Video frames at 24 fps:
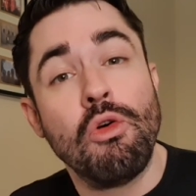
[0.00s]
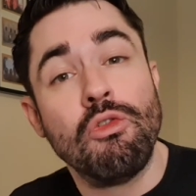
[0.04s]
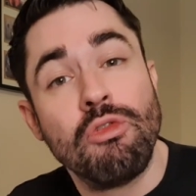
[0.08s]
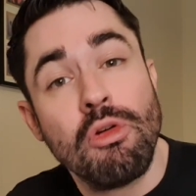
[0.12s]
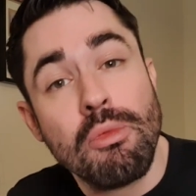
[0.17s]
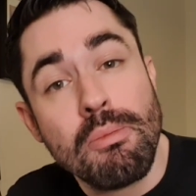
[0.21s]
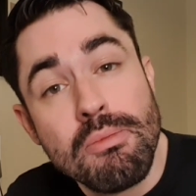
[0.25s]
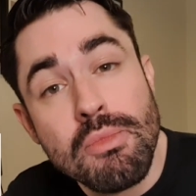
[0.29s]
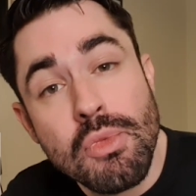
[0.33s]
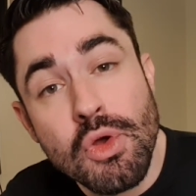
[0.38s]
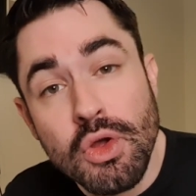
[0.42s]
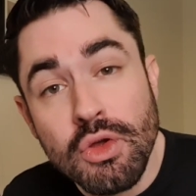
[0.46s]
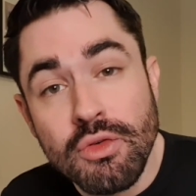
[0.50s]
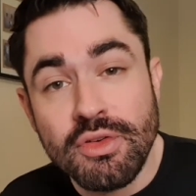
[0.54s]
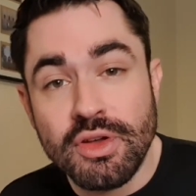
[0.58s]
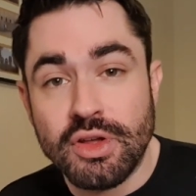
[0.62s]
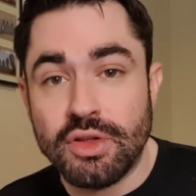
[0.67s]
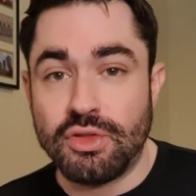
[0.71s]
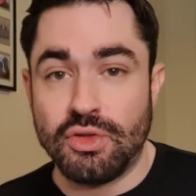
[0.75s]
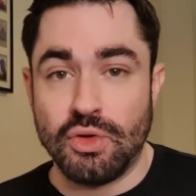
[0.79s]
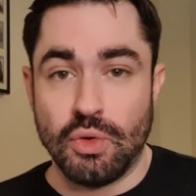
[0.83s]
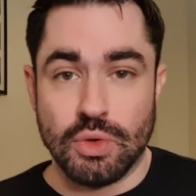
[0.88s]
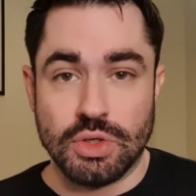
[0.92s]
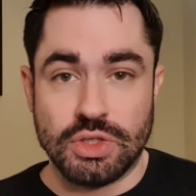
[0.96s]
removing
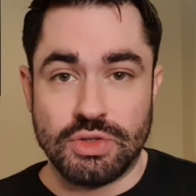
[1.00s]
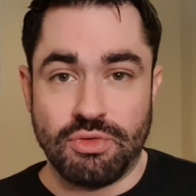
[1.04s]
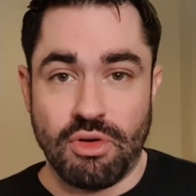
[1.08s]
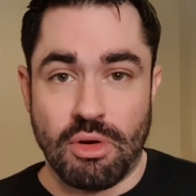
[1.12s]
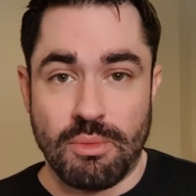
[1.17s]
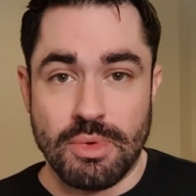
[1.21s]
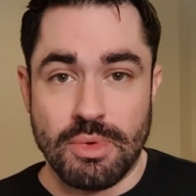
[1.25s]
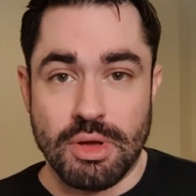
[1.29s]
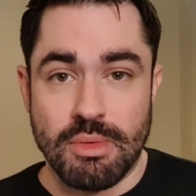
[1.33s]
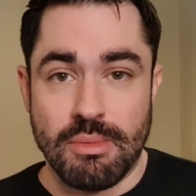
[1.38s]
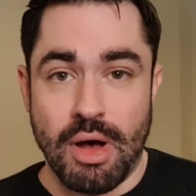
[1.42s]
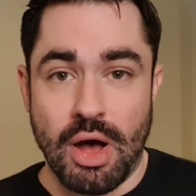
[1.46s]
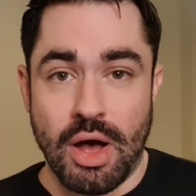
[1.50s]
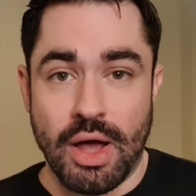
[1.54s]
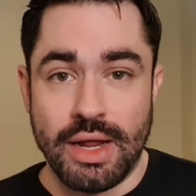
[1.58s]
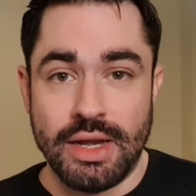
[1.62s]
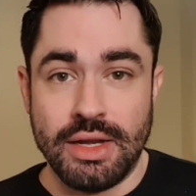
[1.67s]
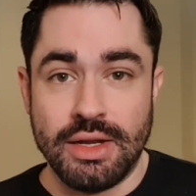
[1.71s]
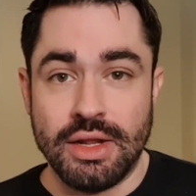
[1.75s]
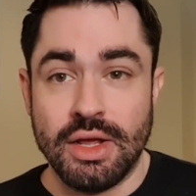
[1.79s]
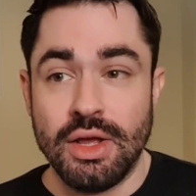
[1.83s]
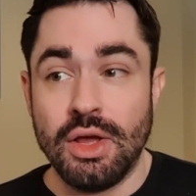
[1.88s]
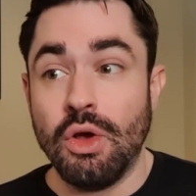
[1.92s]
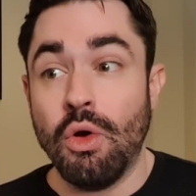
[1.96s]
thoughts from your mind,